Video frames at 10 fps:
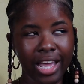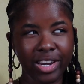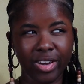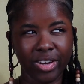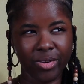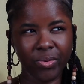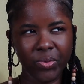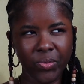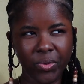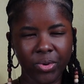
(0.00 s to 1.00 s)
I
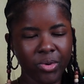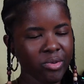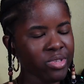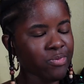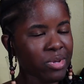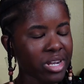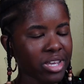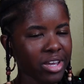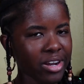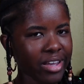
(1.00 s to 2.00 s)
don't know if it's been a
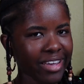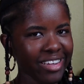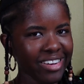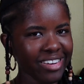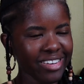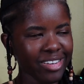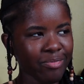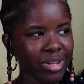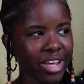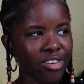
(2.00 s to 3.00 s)
year yet,
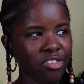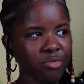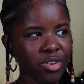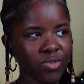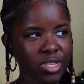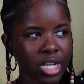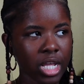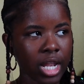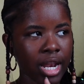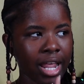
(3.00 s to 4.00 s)
but I know I've been using
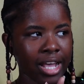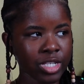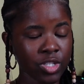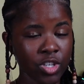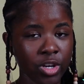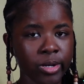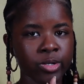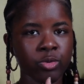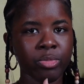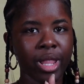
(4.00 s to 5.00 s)
it last year
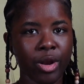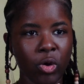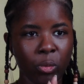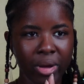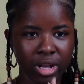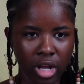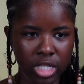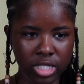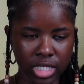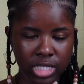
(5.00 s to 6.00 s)
to plan out my
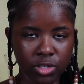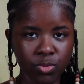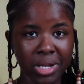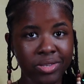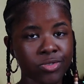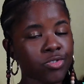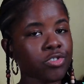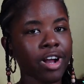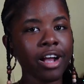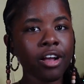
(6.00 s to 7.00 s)
content as well as to
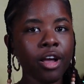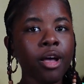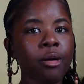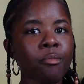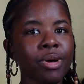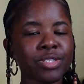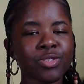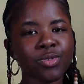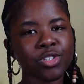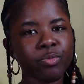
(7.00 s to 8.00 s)
track my
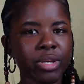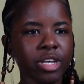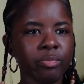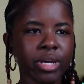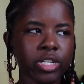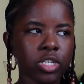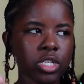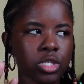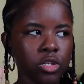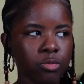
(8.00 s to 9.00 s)
social media pages
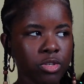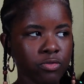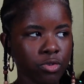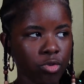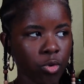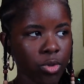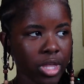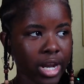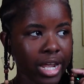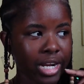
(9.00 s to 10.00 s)
in terms of growth
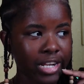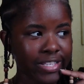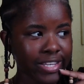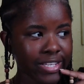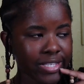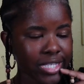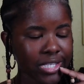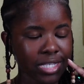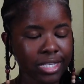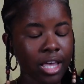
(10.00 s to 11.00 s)
and analytics,
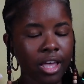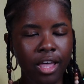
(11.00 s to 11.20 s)
because